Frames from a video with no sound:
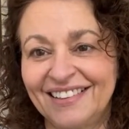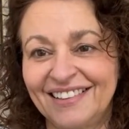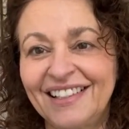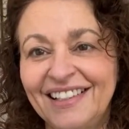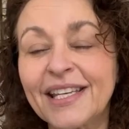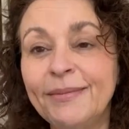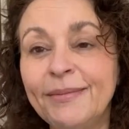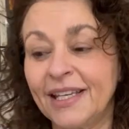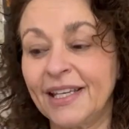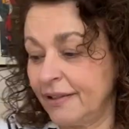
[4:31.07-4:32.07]
Lucky
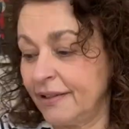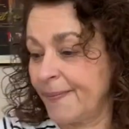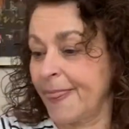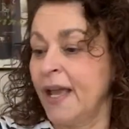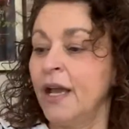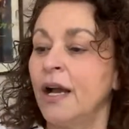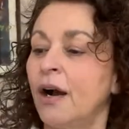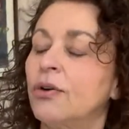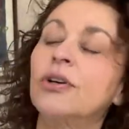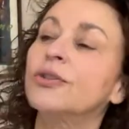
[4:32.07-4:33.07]
me.
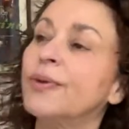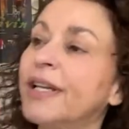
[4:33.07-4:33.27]
Oh God,